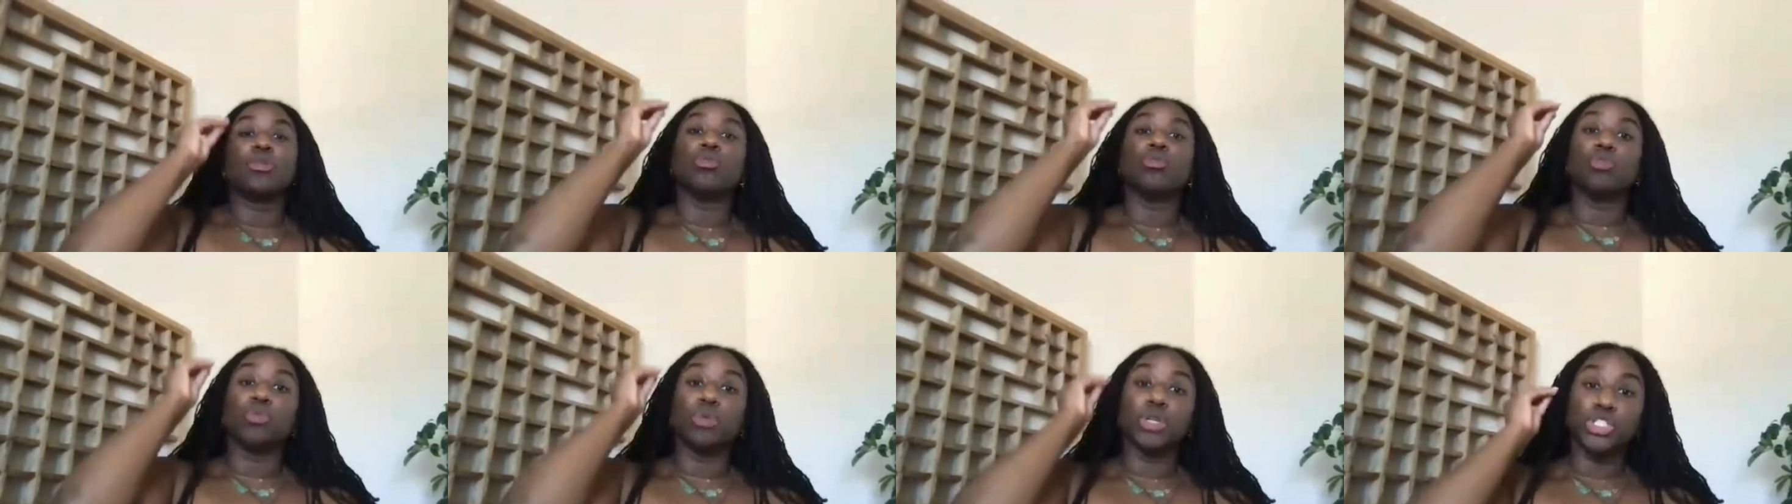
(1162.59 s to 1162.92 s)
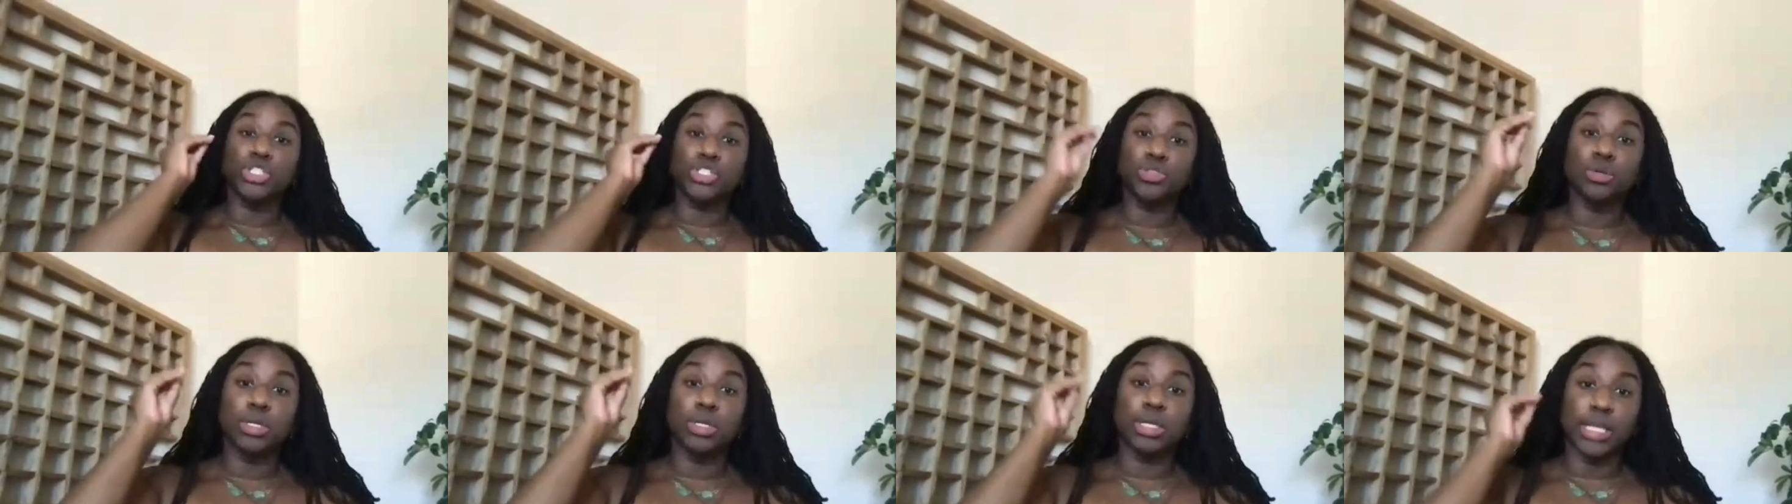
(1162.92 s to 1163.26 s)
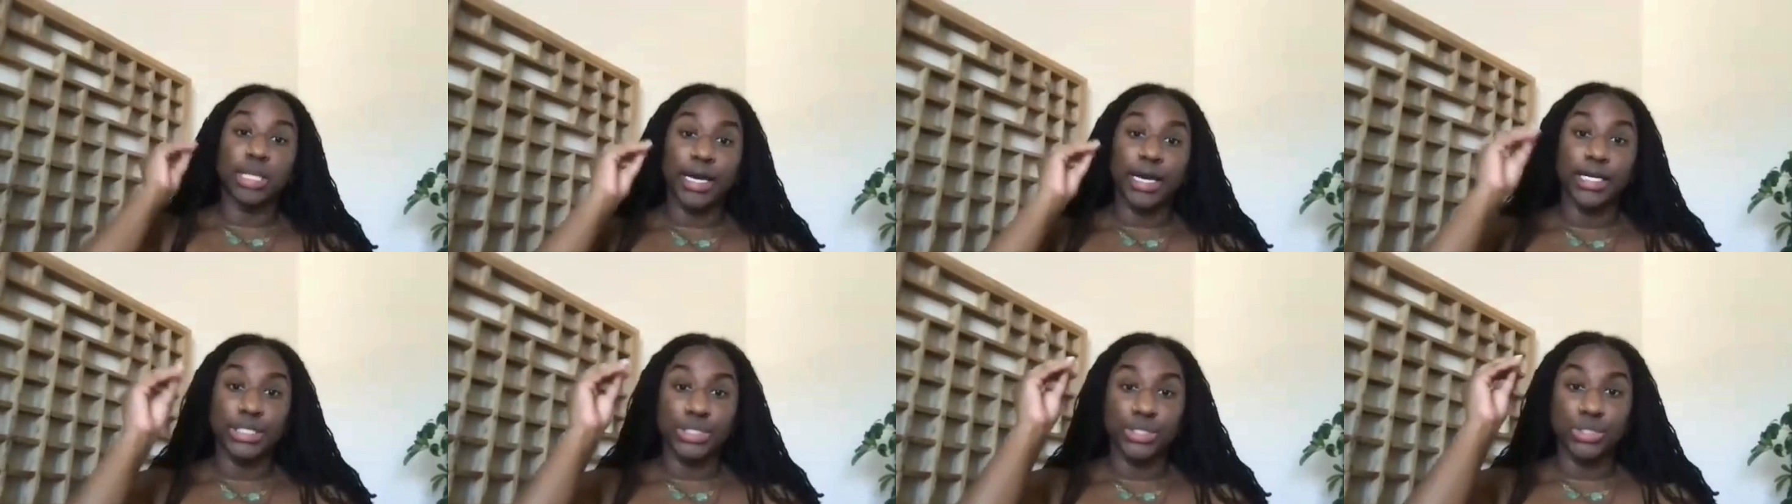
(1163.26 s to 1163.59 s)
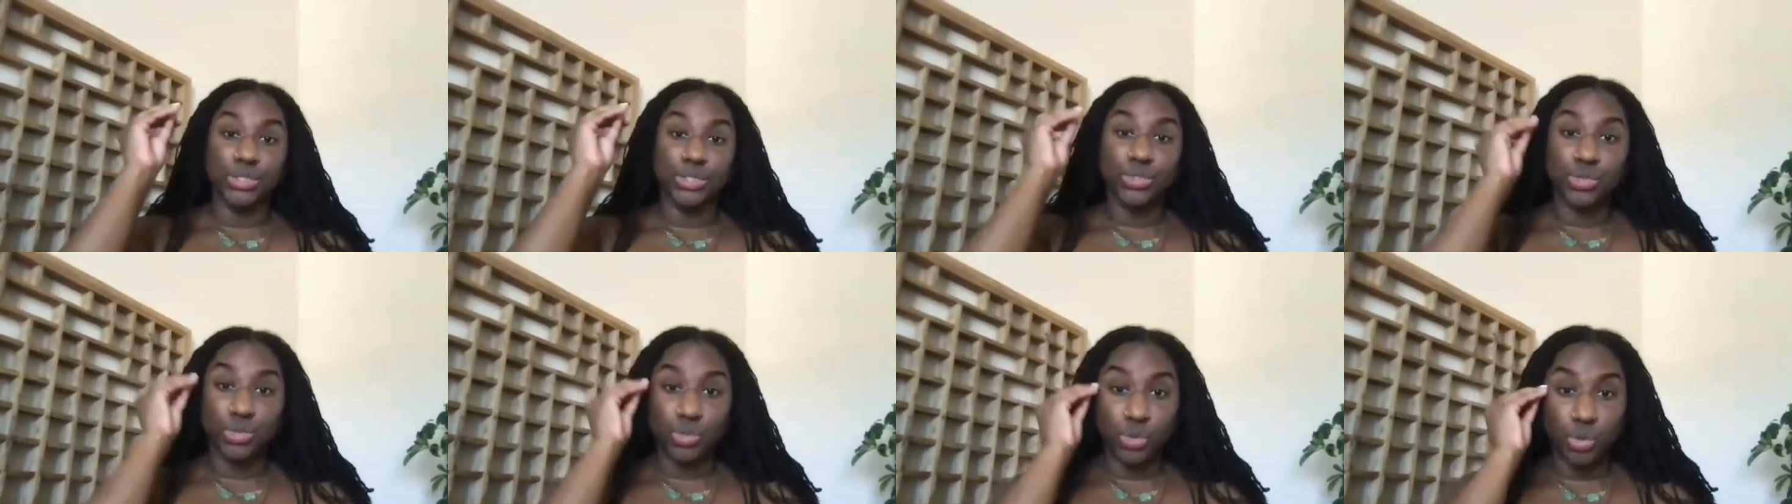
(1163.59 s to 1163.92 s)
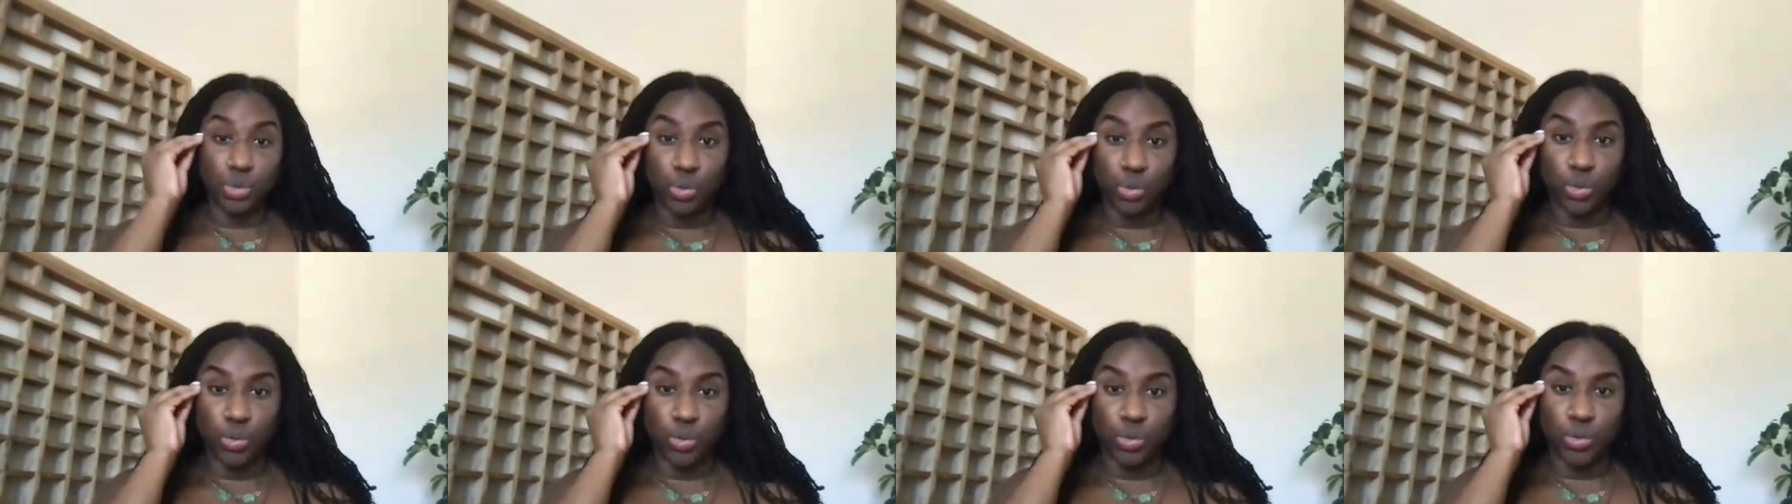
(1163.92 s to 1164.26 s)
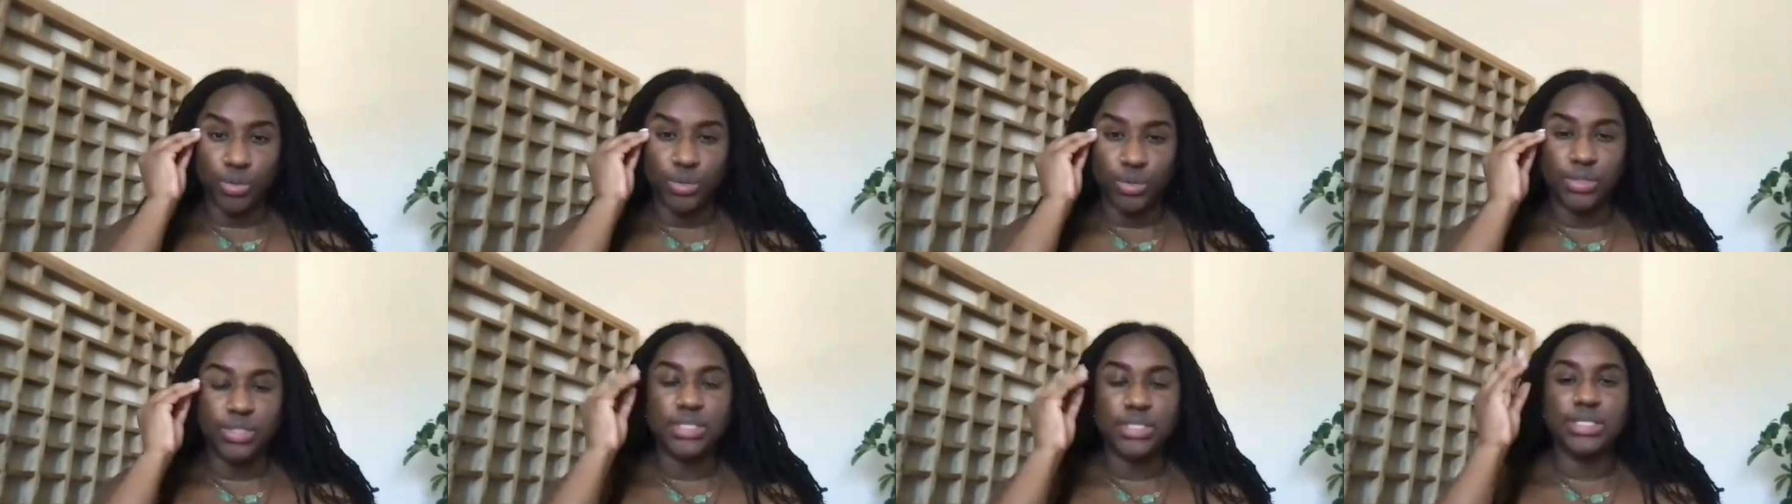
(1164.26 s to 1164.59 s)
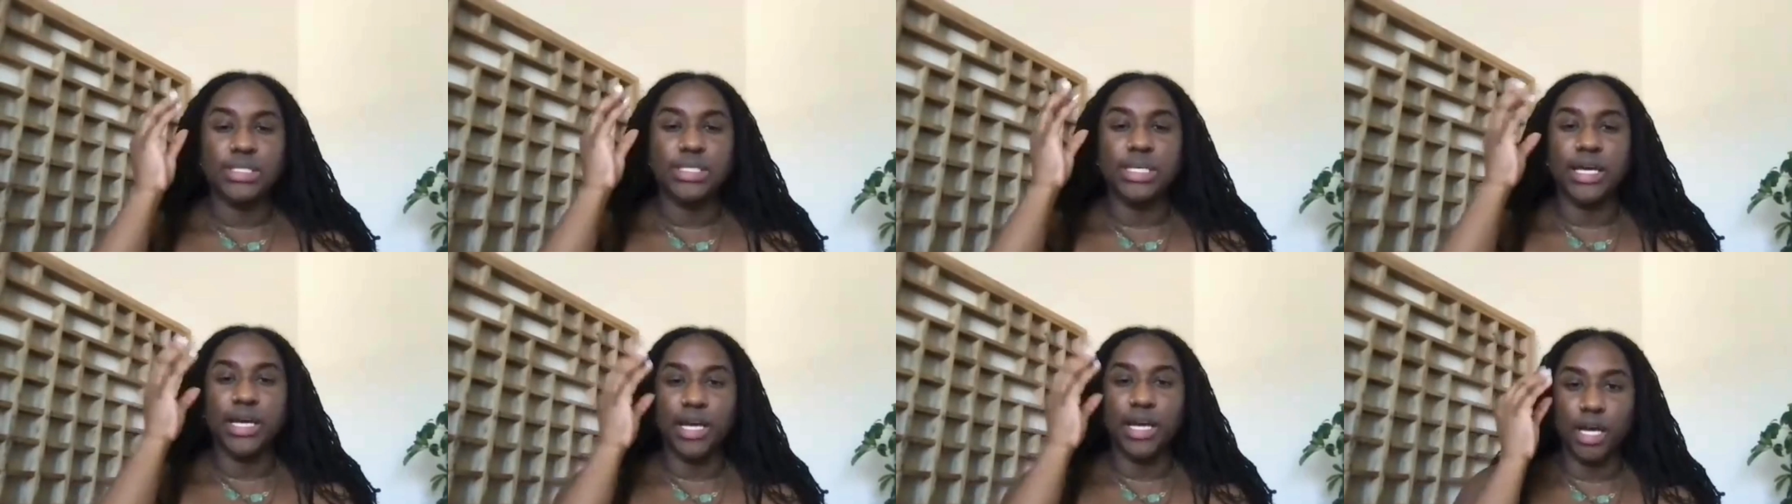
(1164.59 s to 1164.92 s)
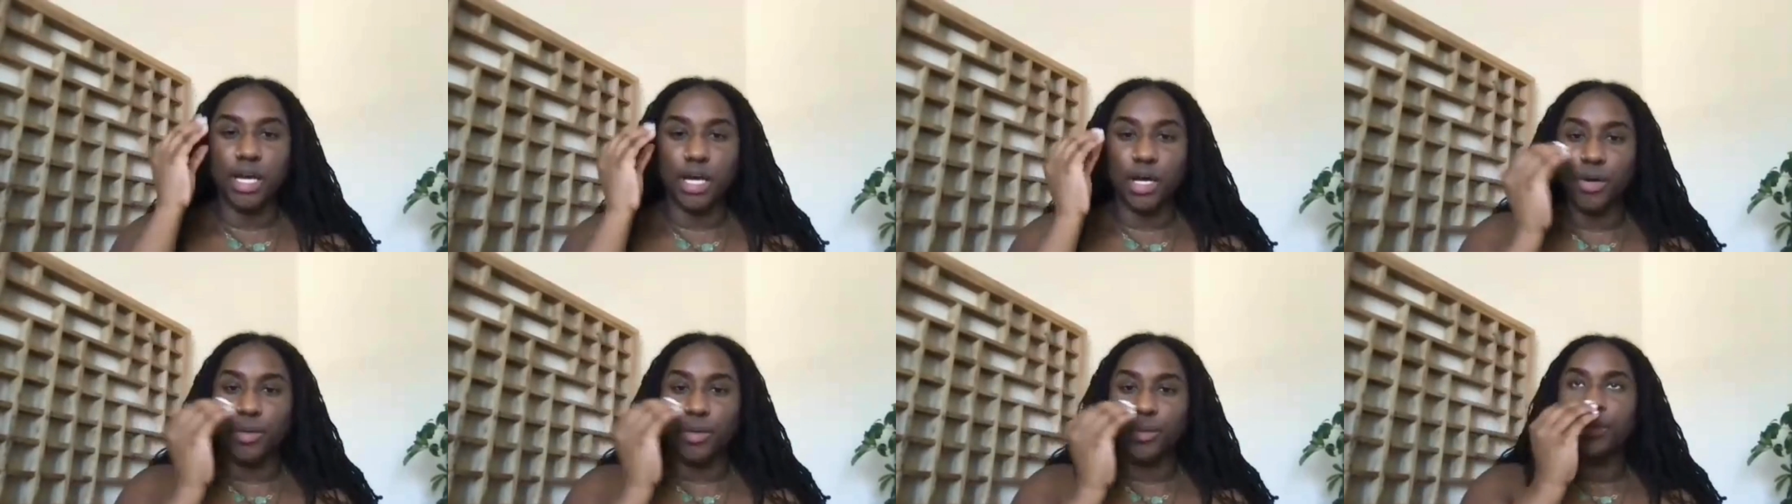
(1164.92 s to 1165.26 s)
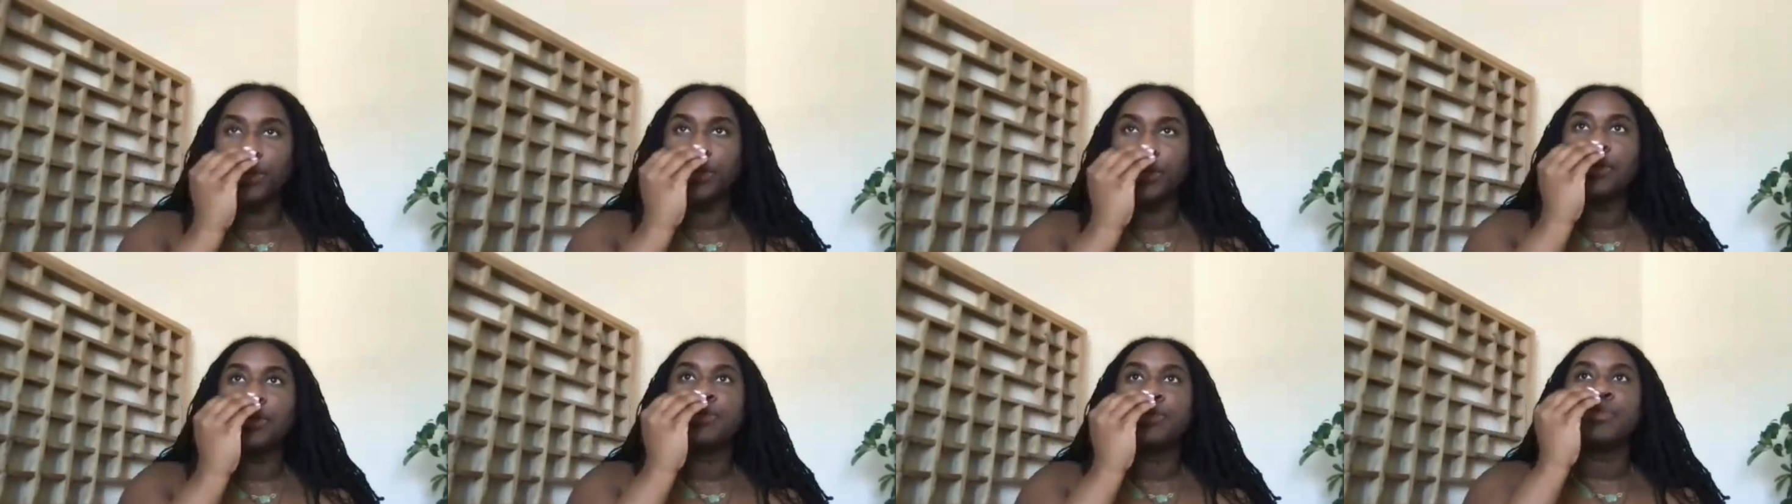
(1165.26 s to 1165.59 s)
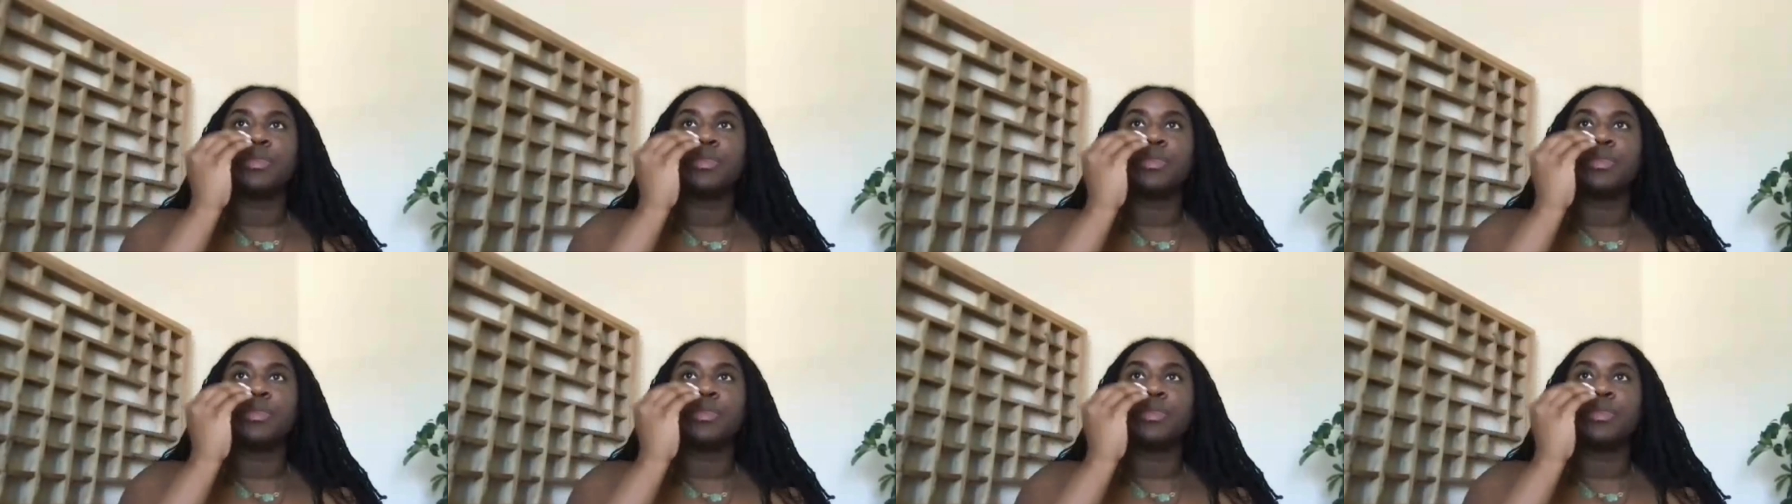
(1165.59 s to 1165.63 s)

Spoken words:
ritualized tools to help